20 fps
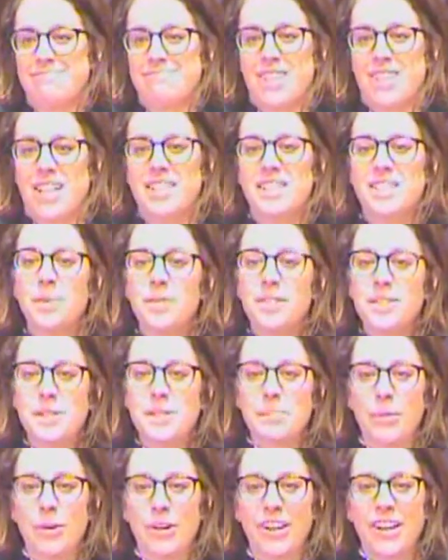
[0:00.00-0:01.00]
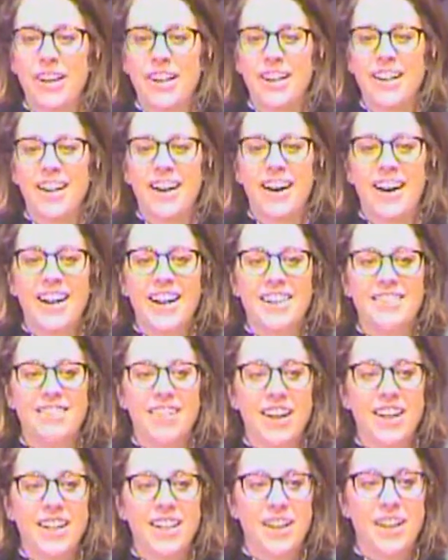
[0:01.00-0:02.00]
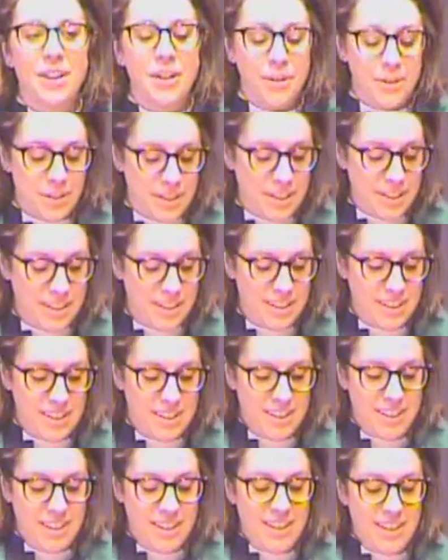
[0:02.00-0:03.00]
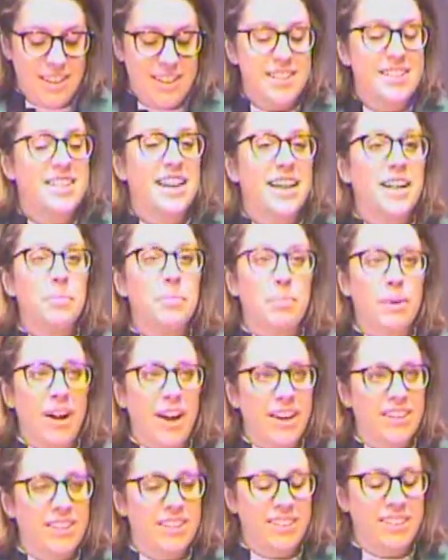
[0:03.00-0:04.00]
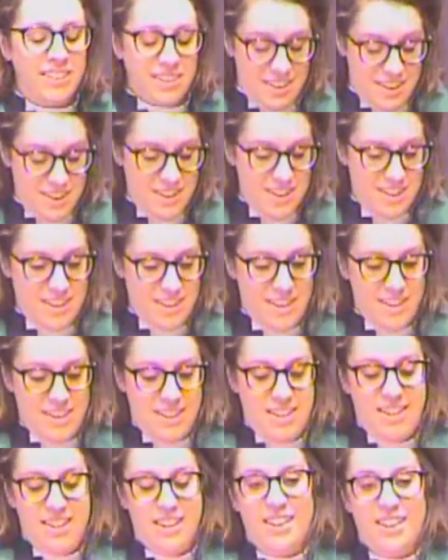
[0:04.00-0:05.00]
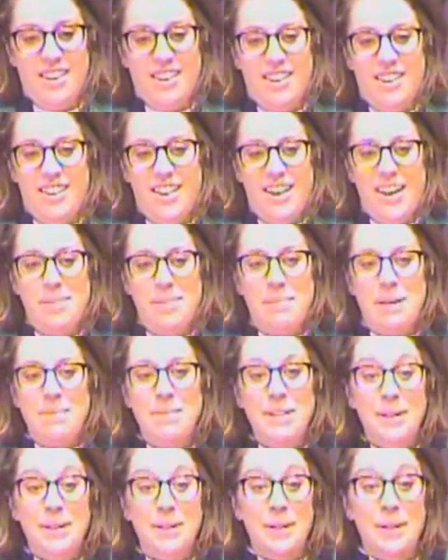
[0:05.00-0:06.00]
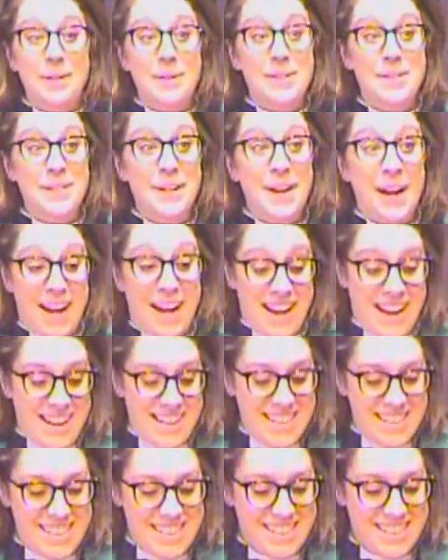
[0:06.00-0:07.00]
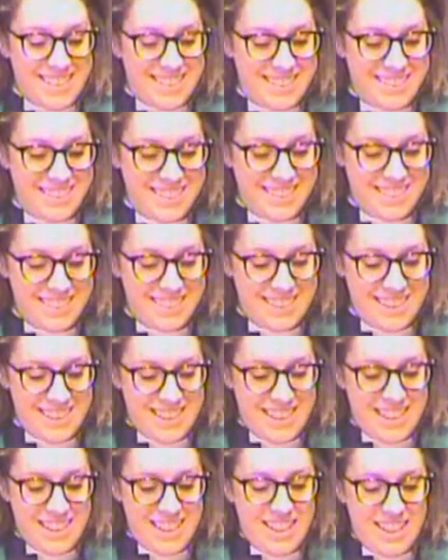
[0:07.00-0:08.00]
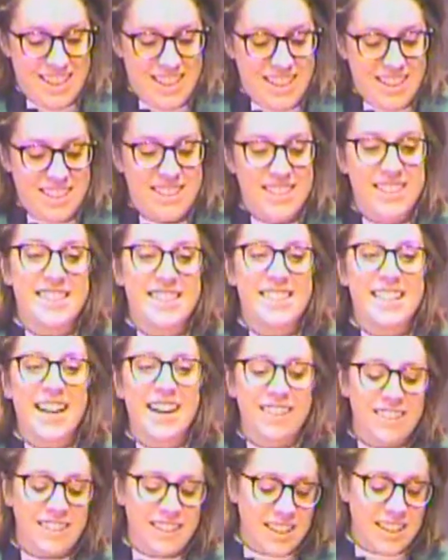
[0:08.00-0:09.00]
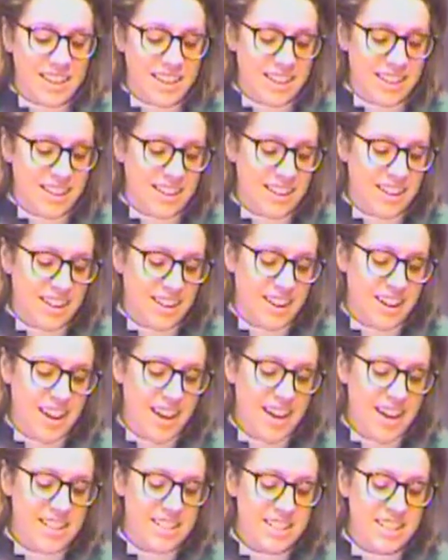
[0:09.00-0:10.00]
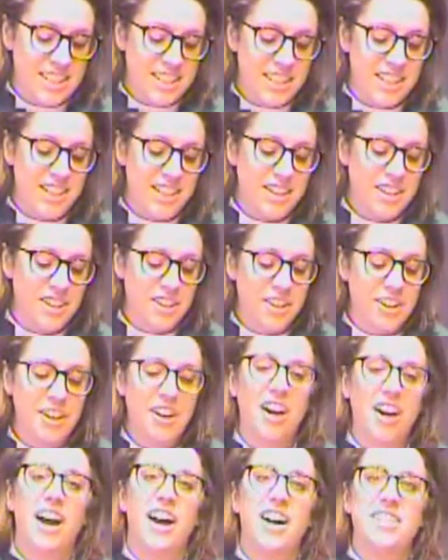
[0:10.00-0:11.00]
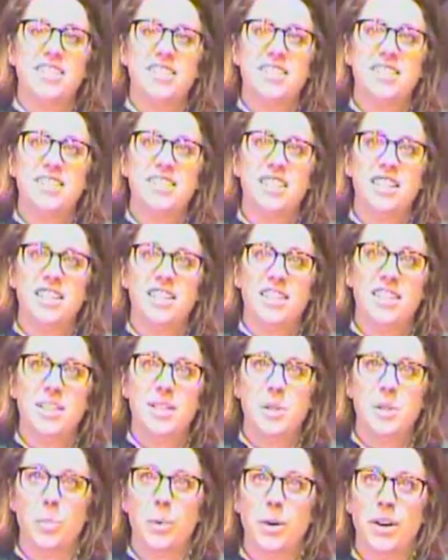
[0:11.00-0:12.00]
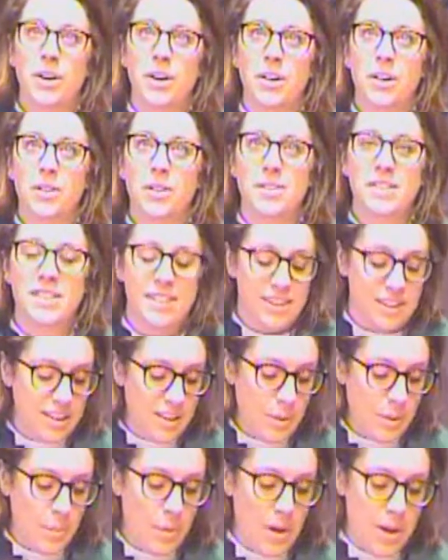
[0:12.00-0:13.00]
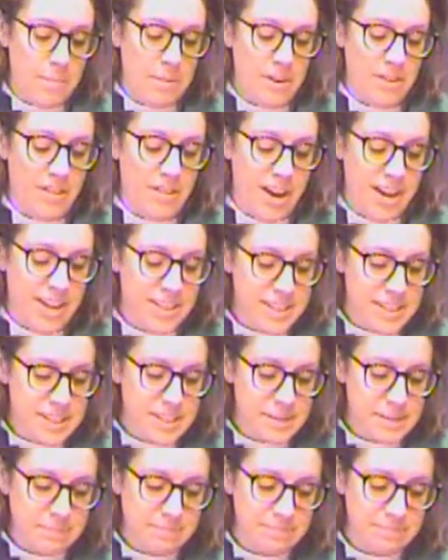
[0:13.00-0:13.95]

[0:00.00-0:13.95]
And so this morning, I invite you to take a breath and maybe to close your eyes, to settle in and to hear and to see these words that Wyman writes.